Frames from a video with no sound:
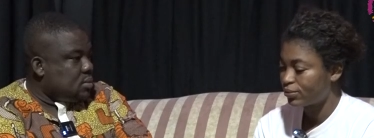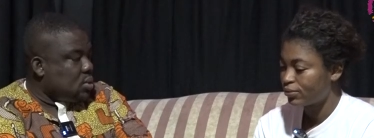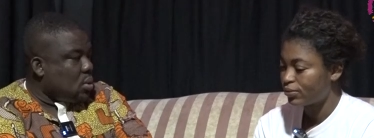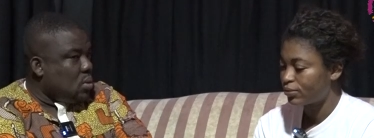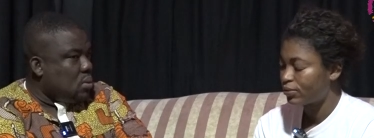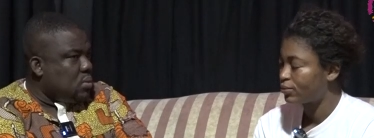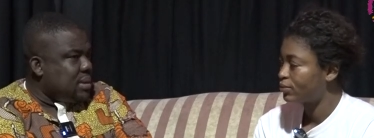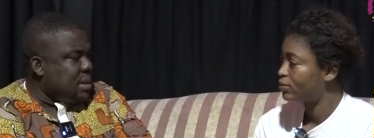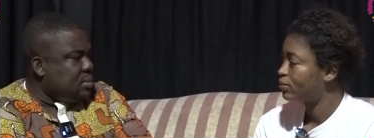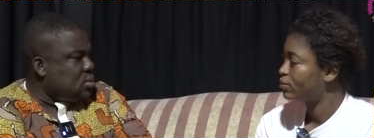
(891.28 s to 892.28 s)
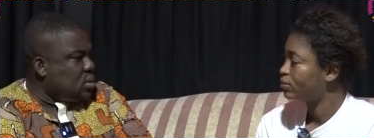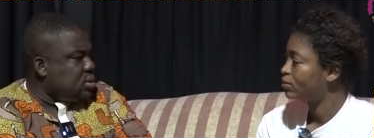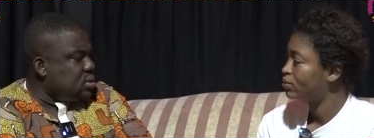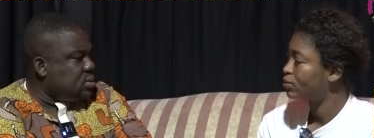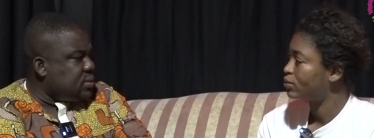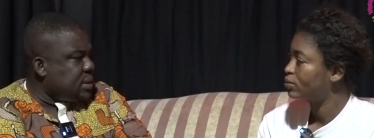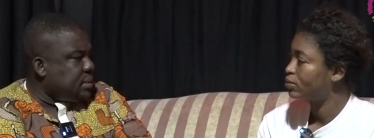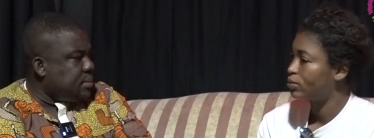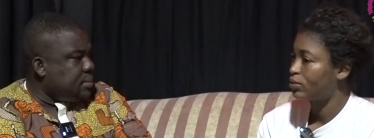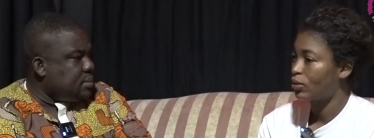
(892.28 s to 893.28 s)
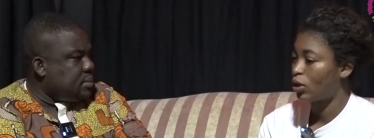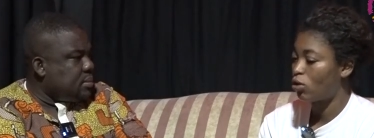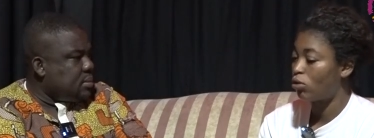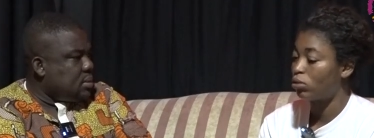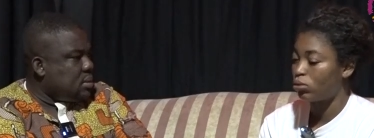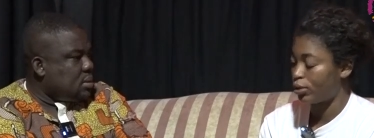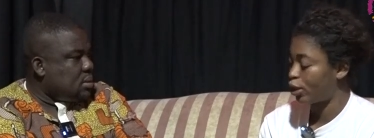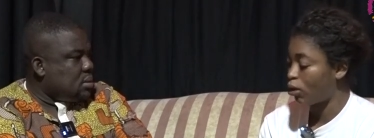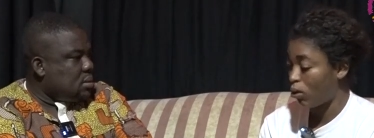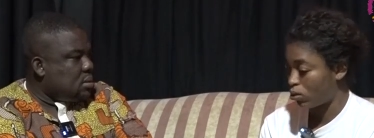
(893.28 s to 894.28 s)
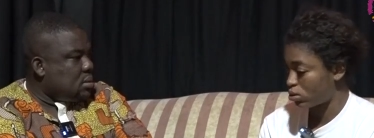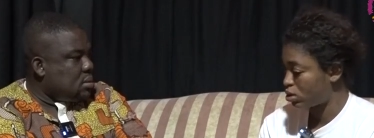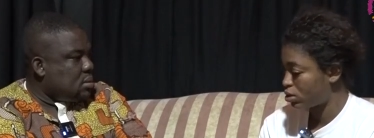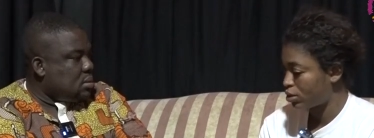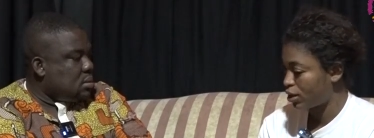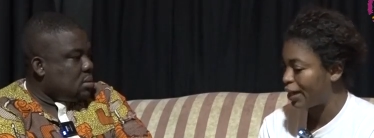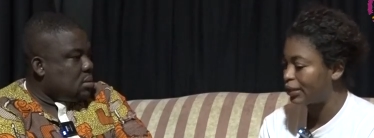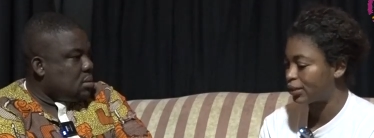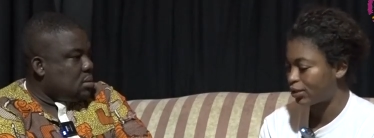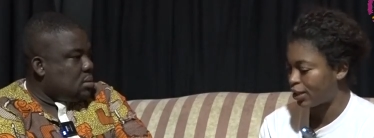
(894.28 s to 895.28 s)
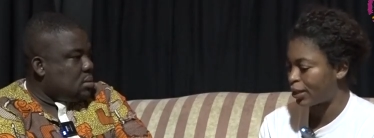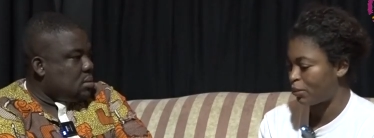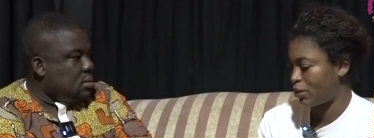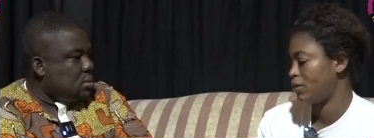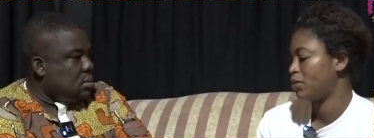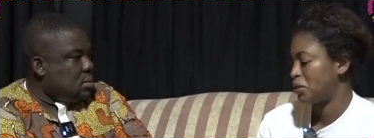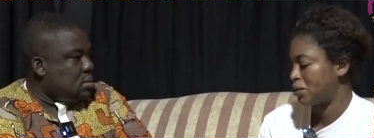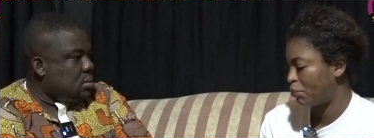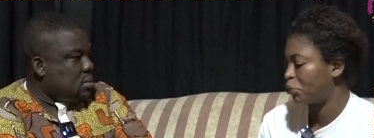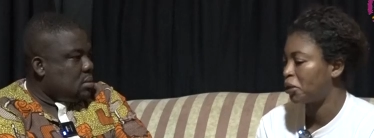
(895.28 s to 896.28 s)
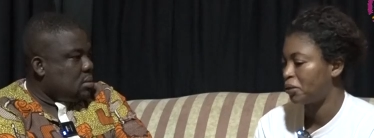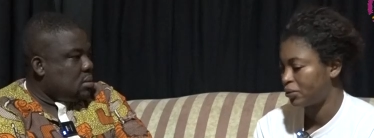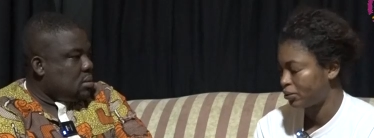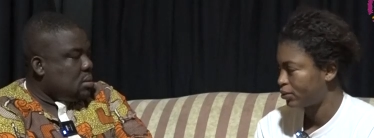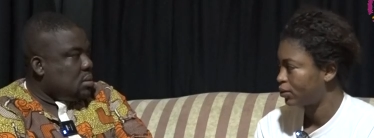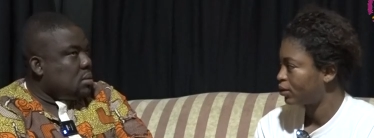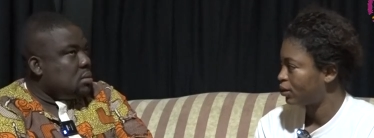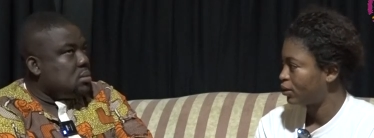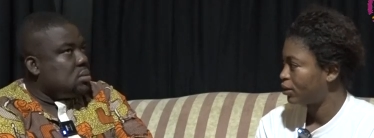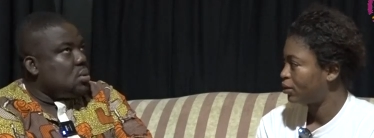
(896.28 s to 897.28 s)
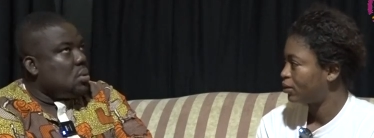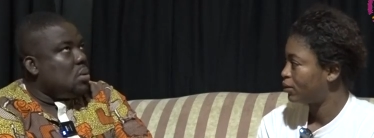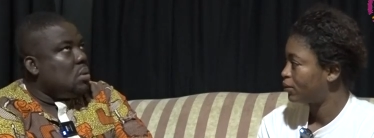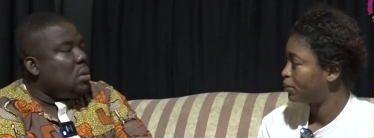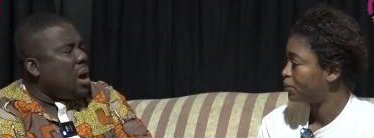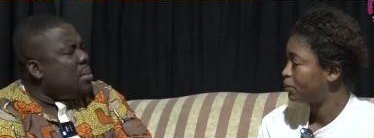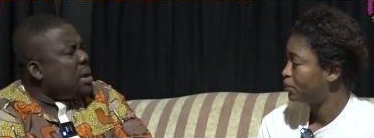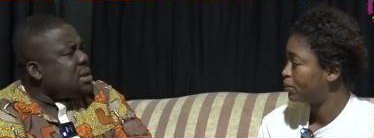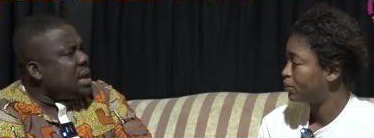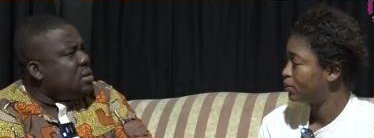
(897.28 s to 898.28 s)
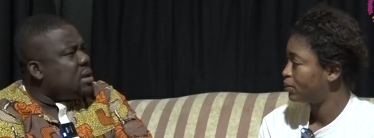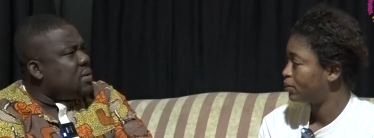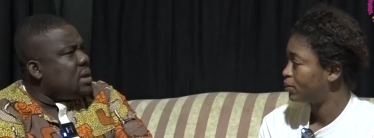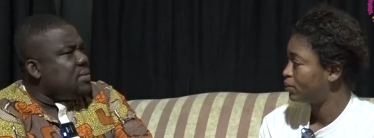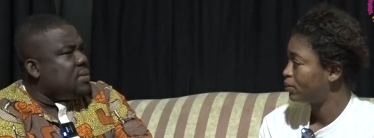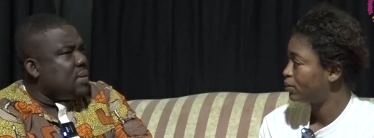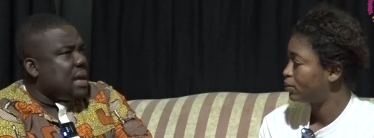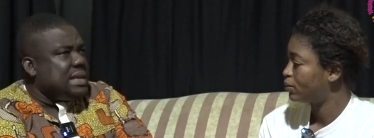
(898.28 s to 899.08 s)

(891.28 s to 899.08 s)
Speaker 1: So with them too, what do you do for them?
Speaker 2: Oh, only calls.
Speaker 1: and
Speaker 2: they give me something.
Speaker 1: So how much are you giving if a